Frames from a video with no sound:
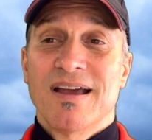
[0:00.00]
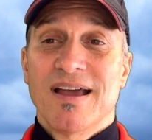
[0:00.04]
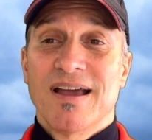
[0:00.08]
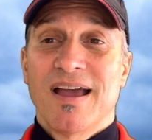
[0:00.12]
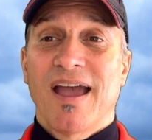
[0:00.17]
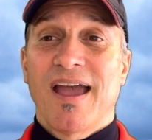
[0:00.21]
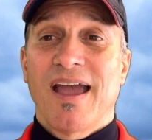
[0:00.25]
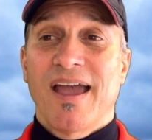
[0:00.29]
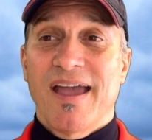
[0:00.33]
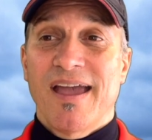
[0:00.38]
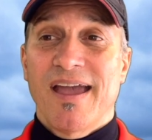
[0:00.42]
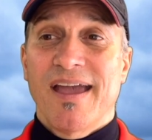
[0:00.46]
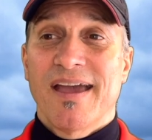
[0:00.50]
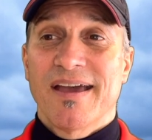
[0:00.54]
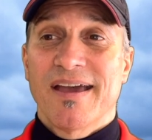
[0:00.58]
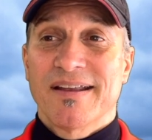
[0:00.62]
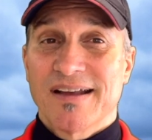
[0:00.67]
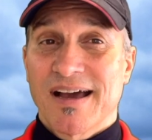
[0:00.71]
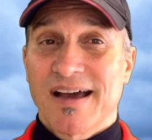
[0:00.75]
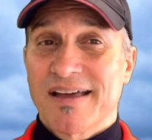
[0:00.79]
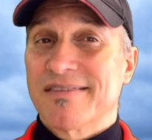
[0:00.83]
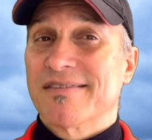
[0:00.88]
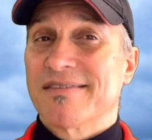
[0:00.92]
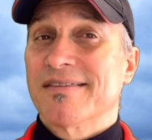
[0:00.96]
And
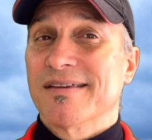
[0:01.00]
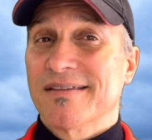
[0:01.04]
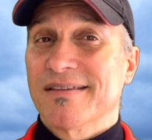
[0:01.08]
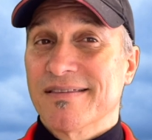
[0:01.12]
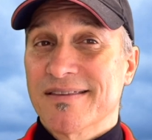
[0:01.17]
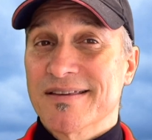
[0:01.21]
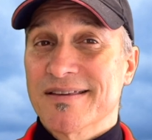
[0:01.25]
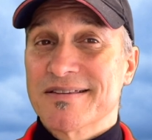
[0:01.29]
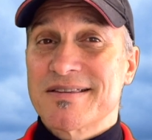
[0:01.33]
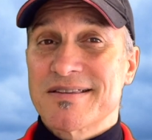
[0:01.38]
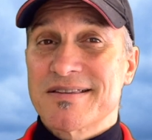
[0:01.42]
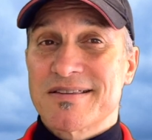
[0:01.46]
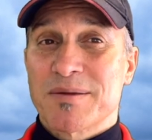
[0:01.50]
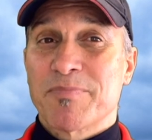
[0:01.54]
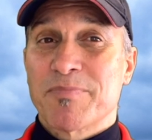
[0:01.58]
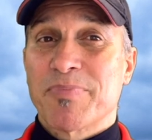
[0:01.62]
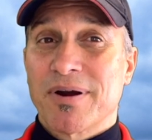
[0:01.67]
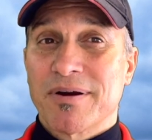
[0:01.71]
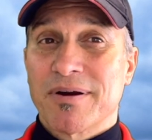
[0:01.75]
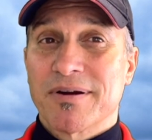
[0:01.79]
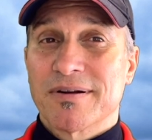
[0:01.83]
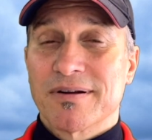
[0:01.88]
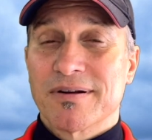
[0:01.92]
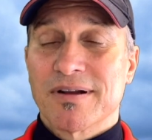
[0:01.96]
I think this is a
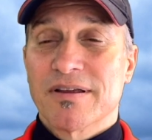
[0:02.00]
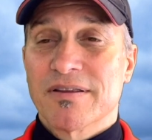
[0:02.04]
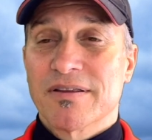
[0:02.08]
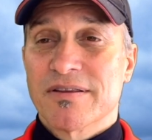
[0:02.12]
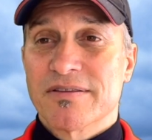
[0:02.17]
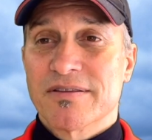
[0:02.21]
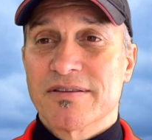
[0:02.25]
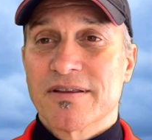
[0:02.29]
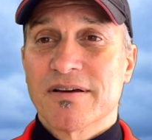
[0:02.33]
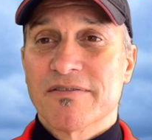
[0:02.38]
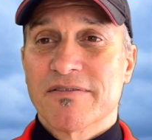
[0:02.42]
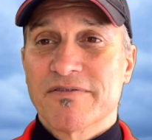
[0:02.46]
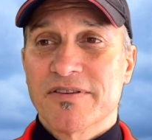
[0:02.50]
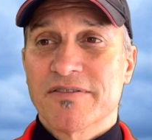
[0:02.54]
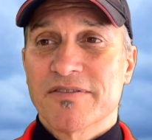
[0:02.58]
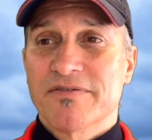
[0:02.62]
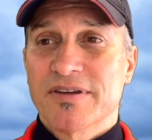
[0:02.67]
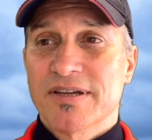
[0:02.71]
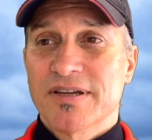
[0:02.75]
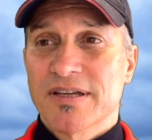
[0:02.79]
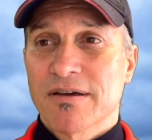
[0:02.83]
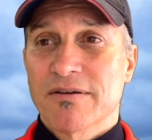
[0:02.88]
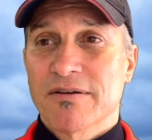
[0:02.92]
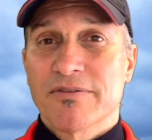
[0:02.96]
part of the
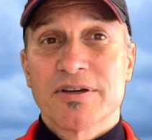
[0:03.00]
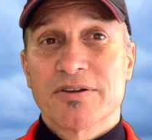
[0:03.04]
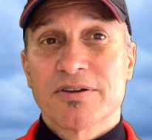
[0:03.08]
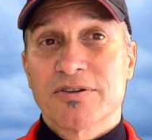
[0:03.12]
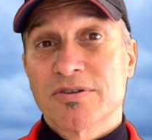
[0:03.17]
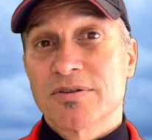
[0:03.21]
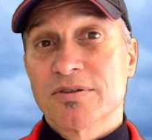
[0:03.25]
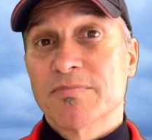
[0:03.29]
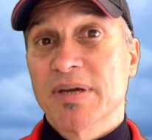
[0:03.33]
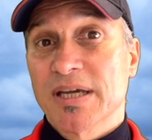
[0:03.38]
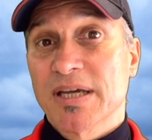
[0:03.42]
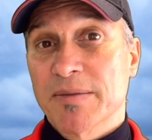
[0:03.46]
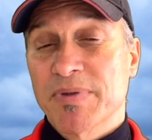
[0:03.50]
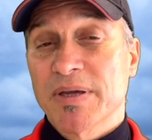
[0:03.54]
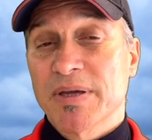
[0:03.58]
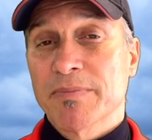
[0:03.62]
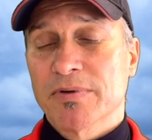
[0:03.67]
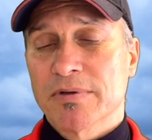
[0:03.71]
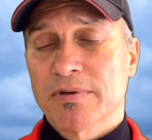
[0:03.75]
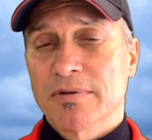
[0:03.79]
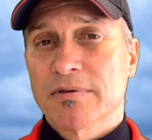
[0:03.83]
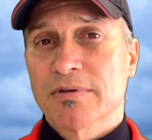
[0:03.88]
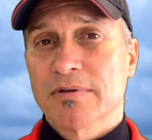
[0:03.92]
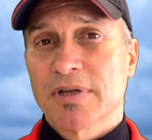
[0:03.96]
video that could make
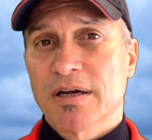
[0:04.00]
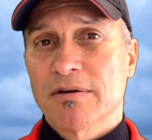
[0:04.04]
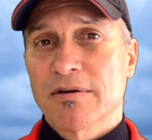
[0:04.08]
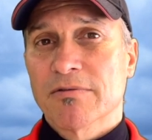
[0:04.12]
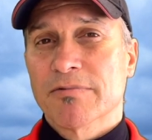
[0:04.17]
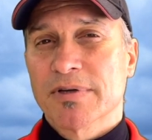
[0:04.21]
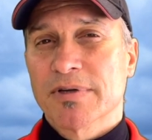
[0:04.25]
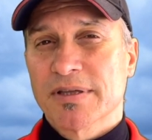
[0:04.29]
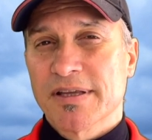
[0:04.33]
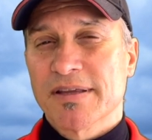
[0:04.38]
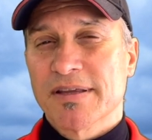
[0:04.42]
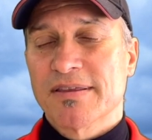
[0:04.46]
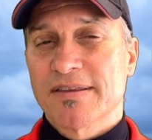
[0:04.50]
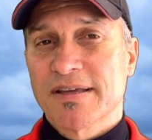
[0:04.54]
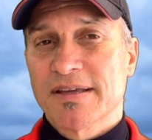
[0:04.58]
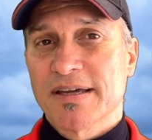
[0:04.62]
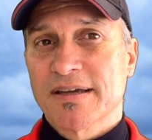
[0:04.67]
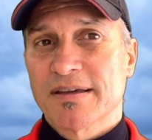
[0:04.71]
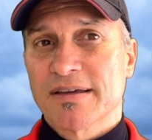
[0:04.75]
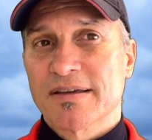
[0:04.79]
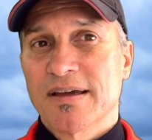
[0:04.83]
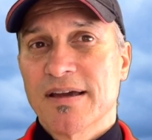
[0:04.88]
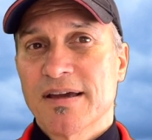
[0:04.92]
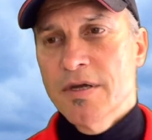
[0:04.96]
people really
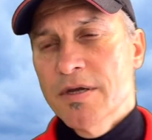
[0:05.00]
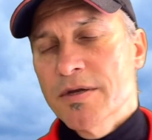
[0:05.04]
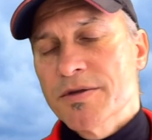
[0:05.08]
think.